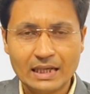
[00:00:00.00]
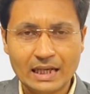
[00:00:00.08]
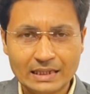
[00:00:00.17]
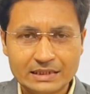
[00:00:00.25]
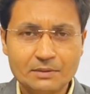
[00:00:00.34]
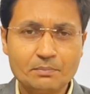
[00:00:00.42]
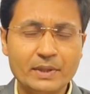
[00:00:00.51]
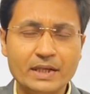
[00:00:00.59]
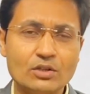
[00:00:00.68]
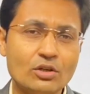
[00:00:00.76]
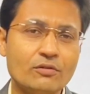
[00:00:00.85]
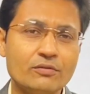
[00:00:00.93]

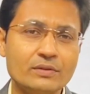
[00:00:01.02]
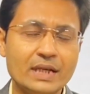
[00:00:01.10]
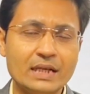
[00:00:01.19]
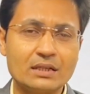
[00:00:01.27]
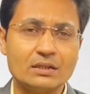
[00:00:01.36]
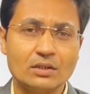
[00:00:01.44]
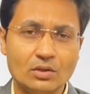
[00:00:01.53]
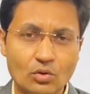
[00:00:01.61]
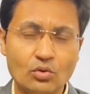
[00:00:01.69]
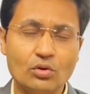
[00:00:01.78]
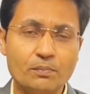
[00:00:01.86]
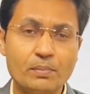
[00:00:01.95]
achievement of that
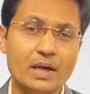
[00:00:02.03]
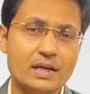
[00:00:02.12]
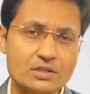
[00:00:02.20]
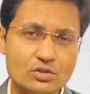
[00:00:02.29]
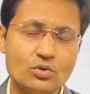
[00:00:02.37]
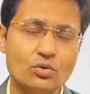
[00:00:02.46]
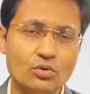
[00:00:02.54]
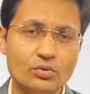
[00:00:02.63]
goal, pious goal,